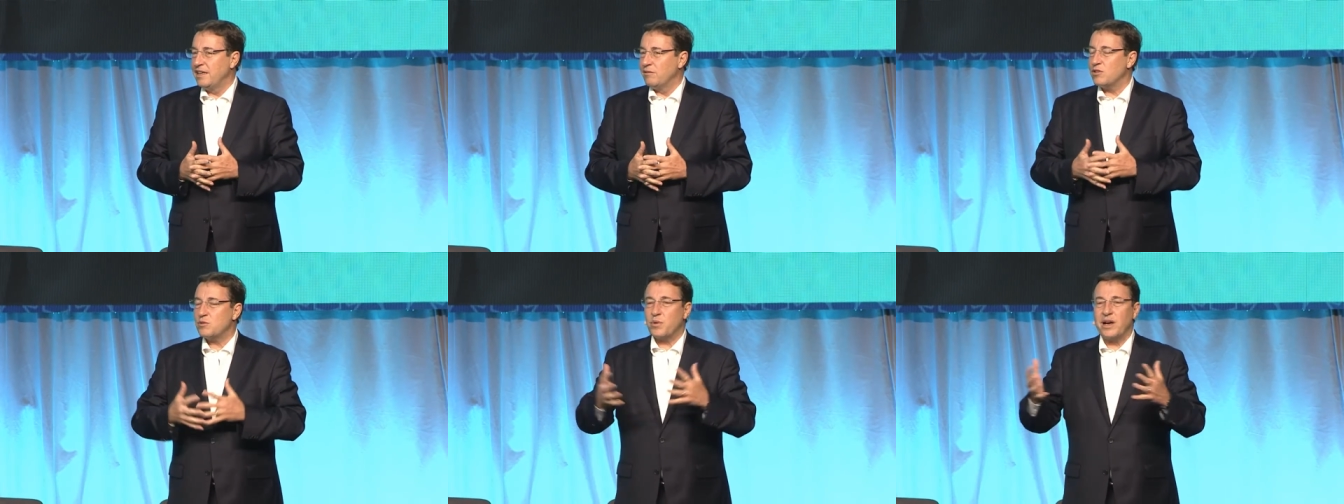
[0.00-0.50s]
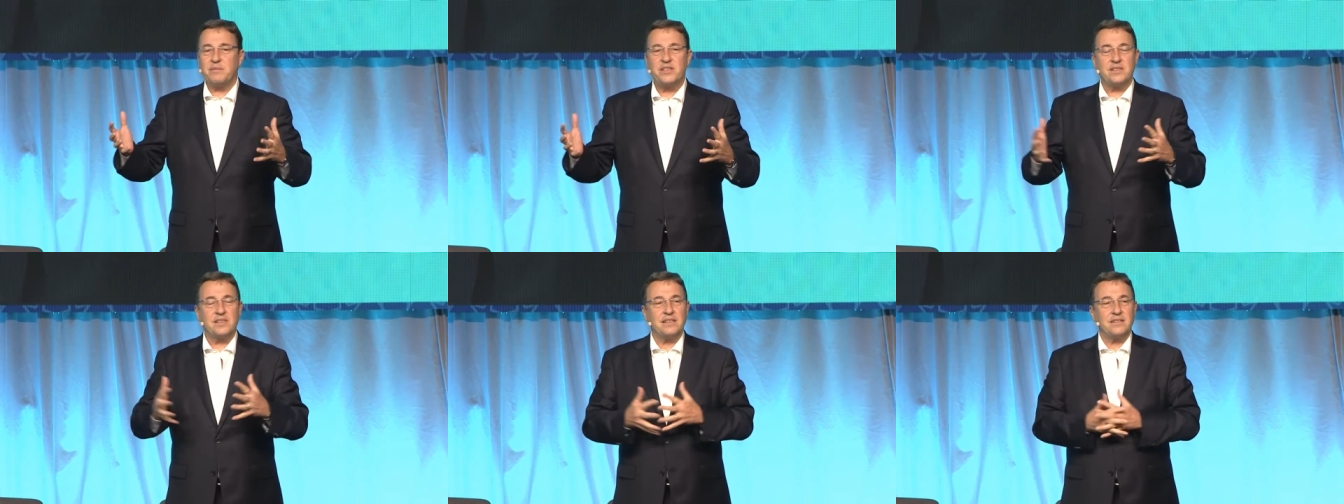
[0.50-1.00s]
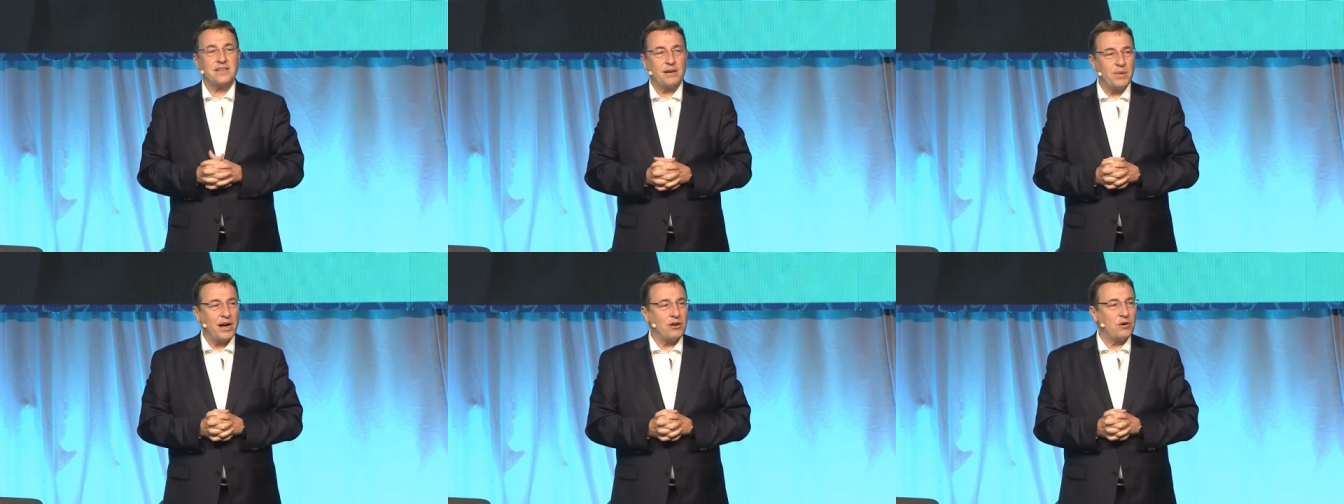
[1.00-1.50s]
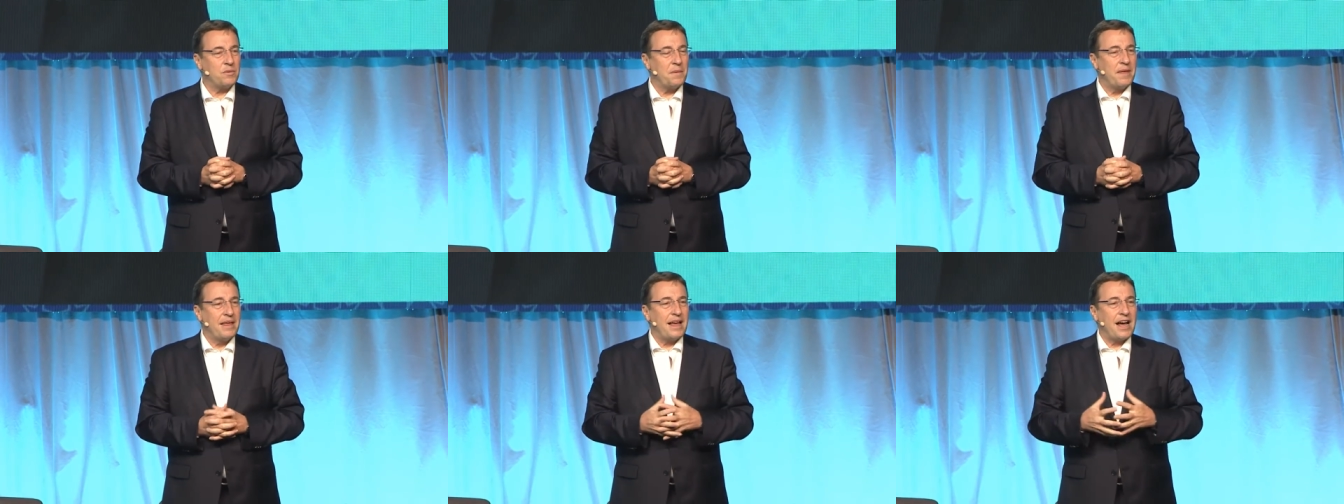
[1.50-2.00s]
was premised that somehow
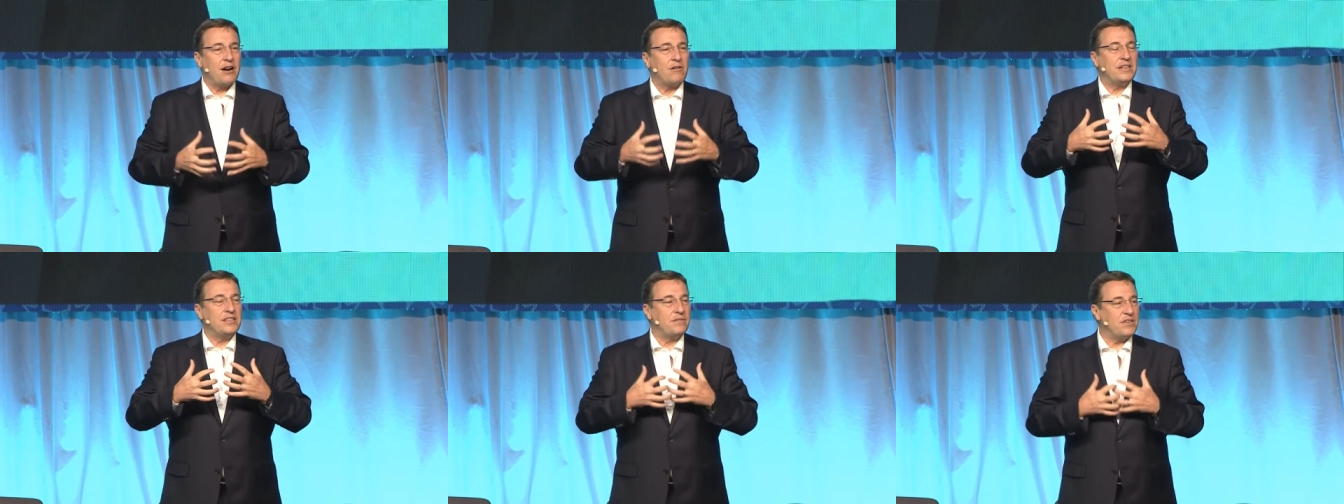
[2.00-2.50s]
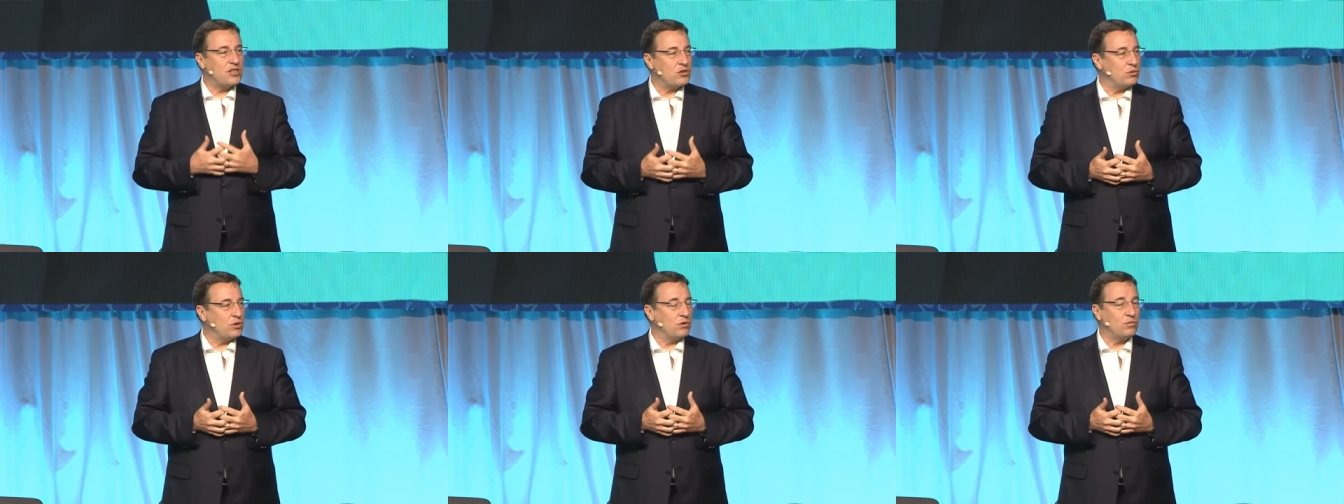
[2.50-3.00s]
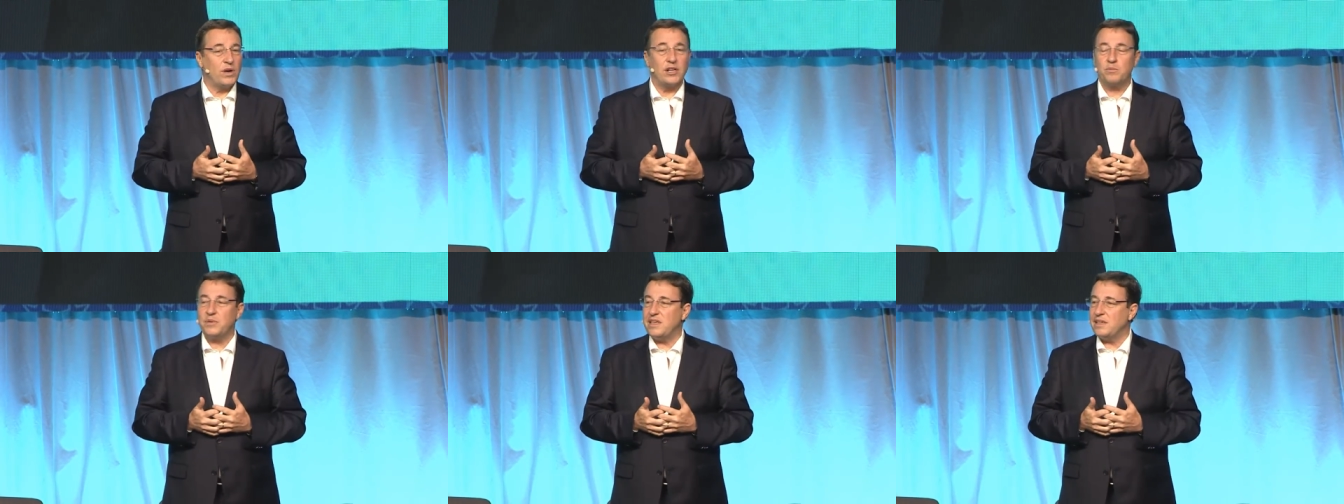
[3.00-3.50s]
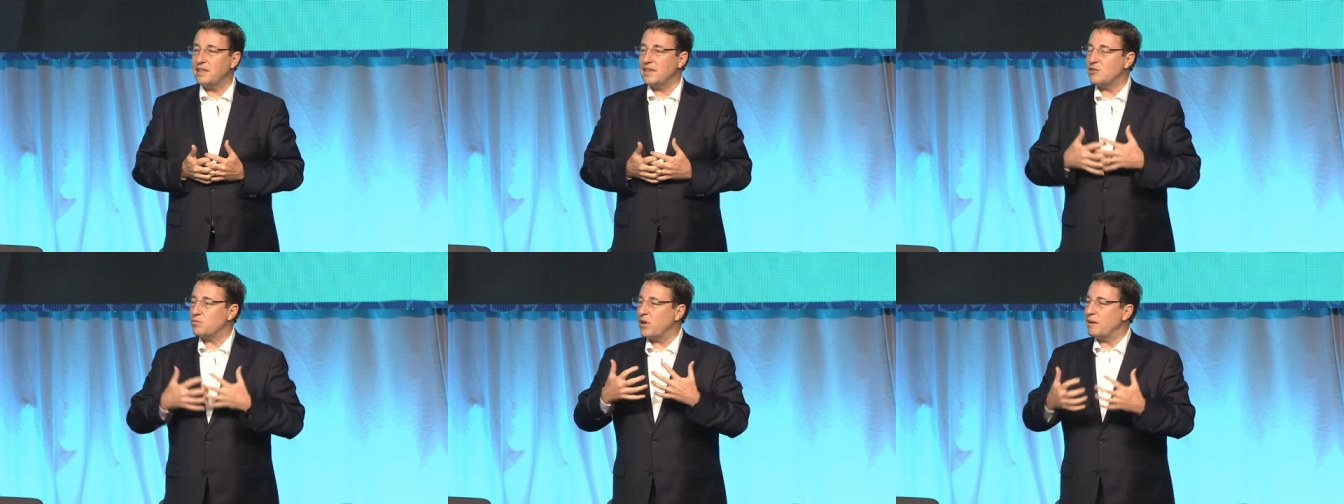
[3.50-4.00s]
our individual well-being
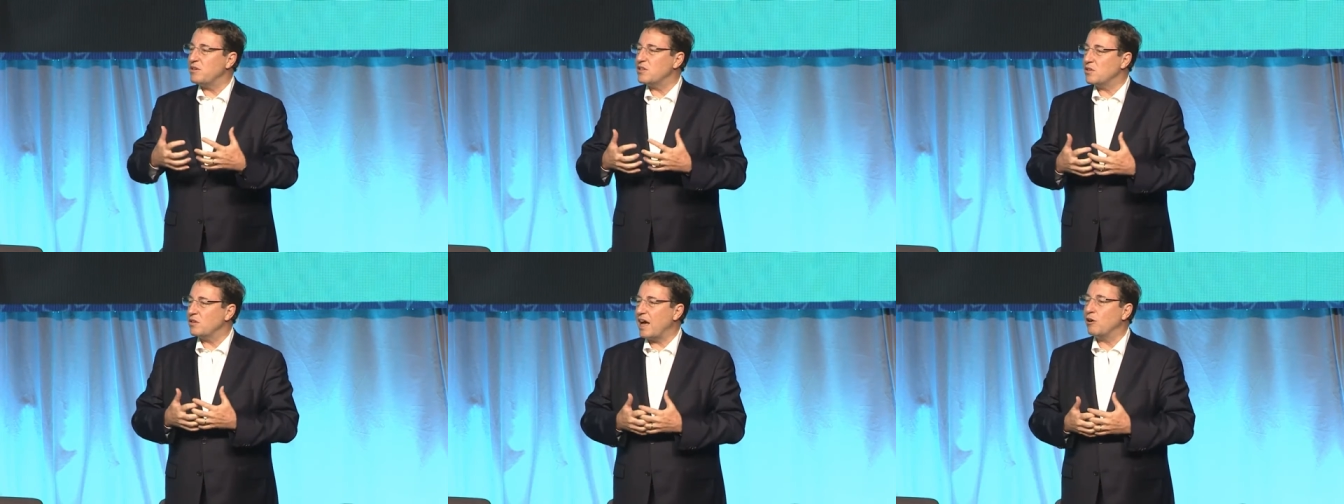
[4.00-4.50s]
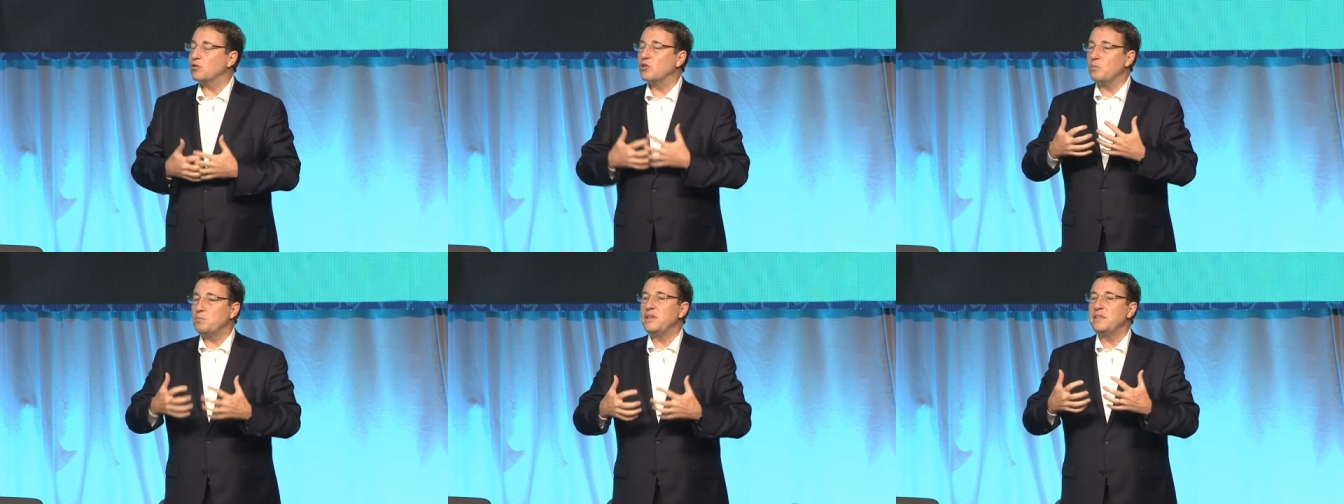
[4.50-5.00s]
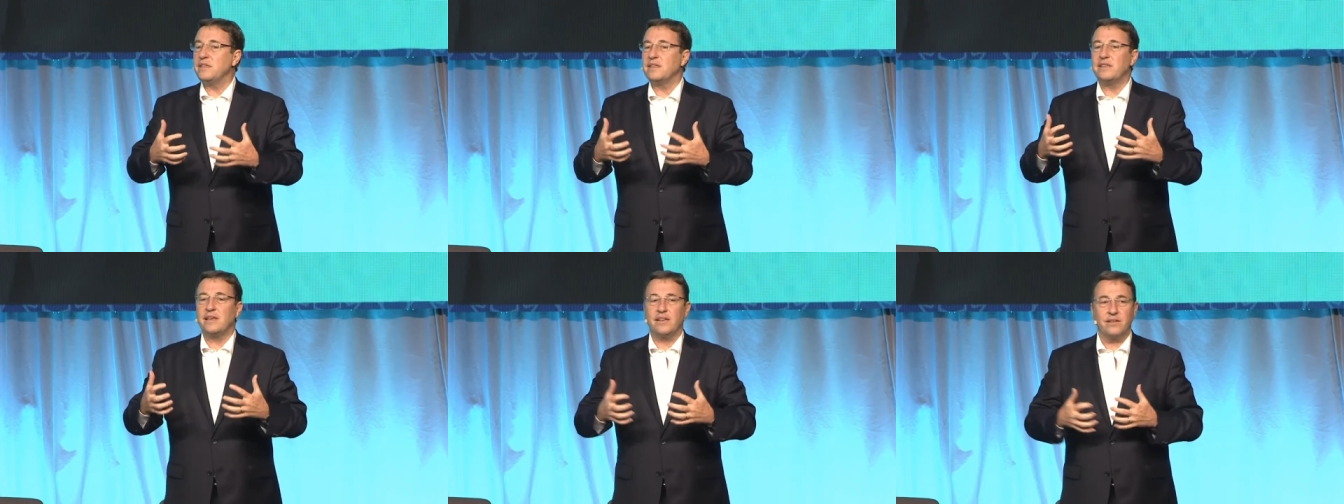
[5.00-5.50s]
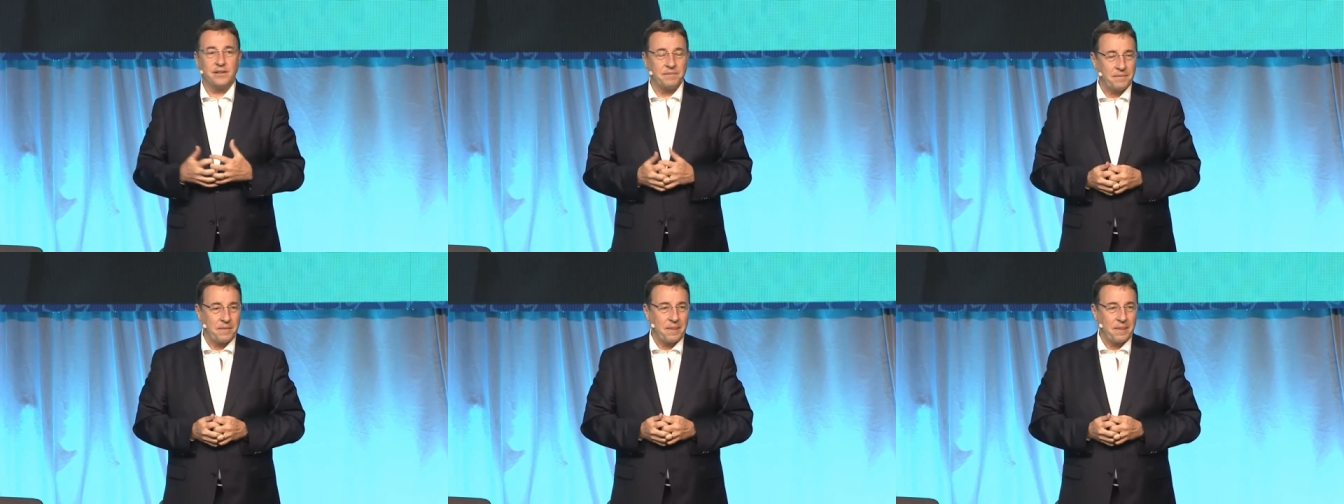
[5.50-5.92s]
is premised on outcompeting the other.